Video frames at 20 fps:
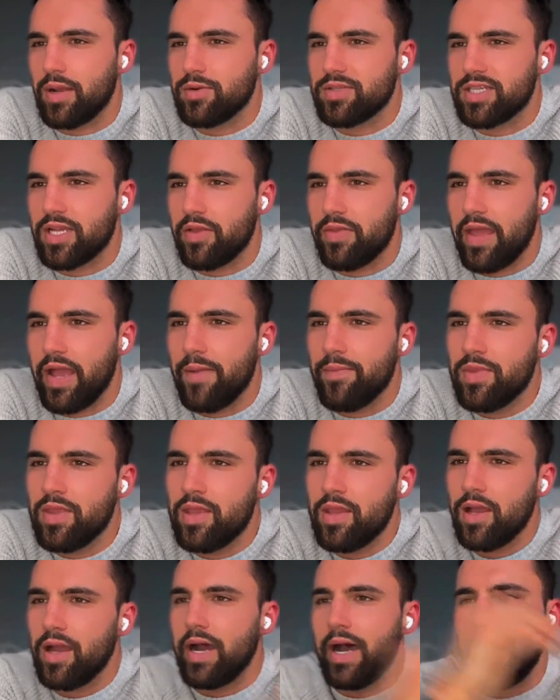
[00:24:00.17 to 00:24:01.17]
that is what I would say
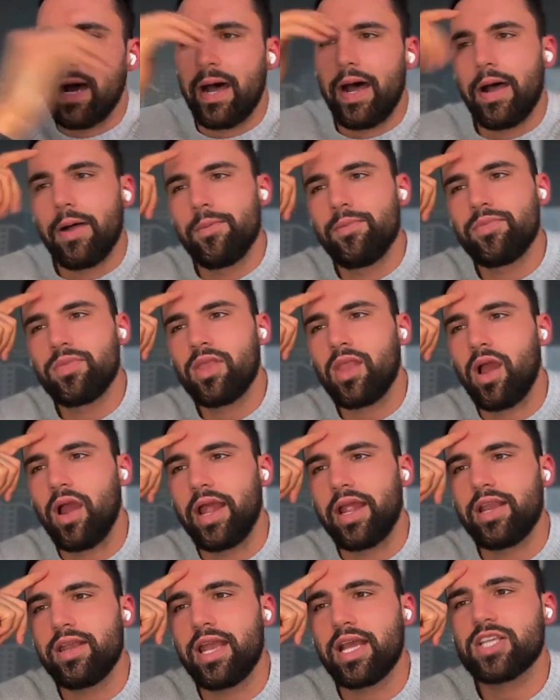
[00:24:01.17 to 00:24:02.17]
on that.
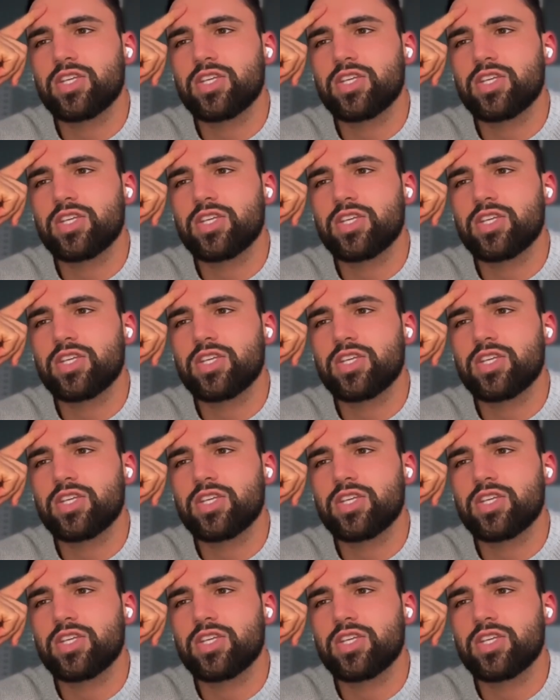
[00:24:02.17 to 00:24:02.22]
Um,